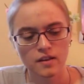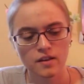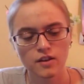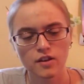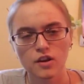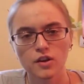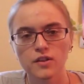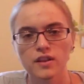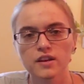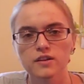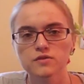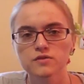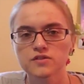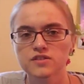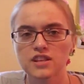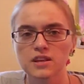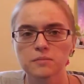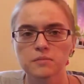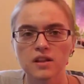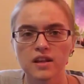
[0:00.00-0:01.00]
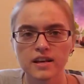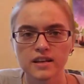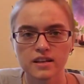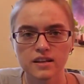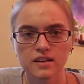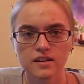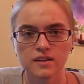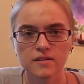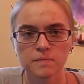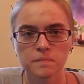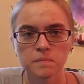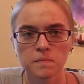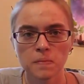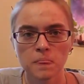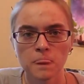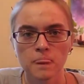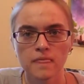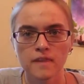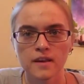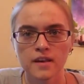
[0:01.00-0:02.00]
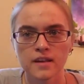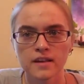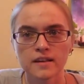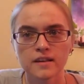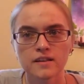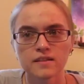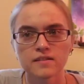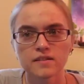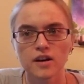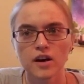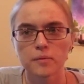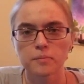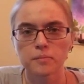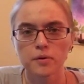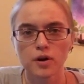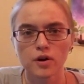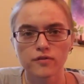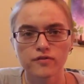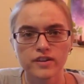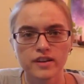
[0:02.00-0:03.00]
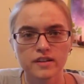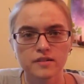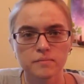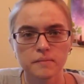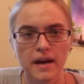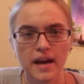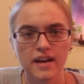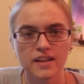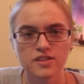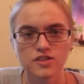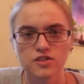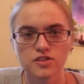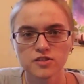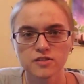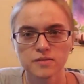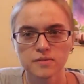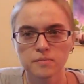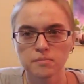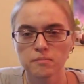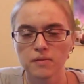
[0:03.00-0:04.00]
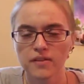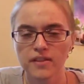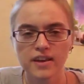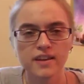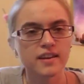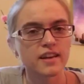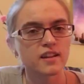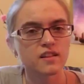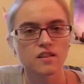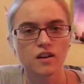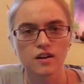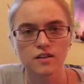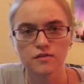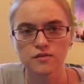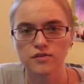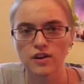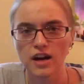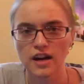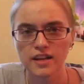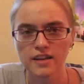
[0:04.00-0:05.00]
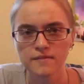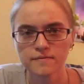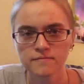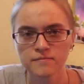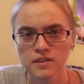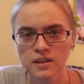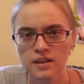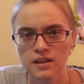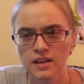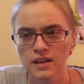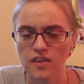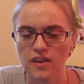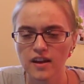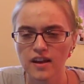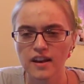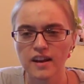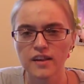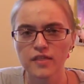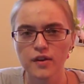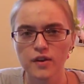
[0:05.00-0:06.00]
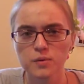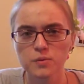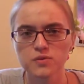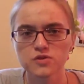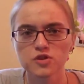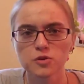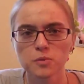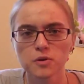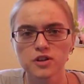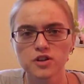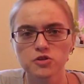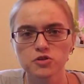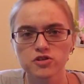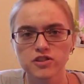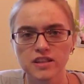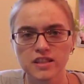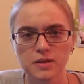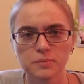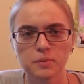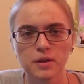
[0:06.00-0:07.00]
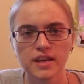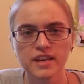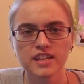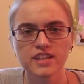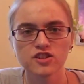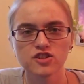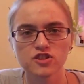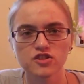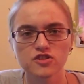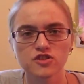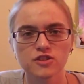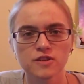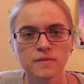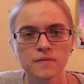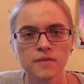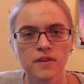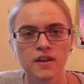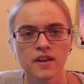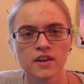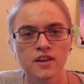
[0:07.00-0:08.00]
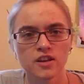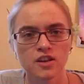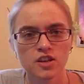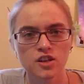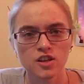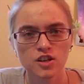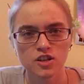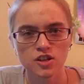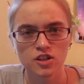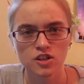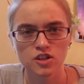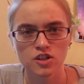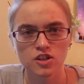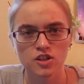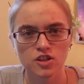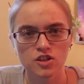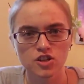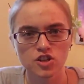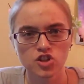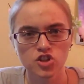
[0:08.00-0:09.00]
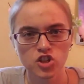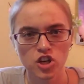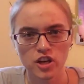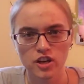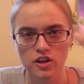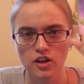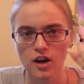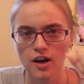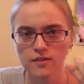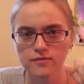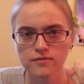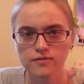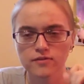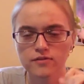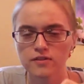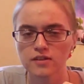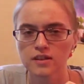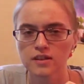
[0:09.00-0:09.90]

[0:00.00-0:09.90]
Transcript: they don't seem like a perfect match, but they get along fine. And I thought it was super interesting that Blake can just shut it off.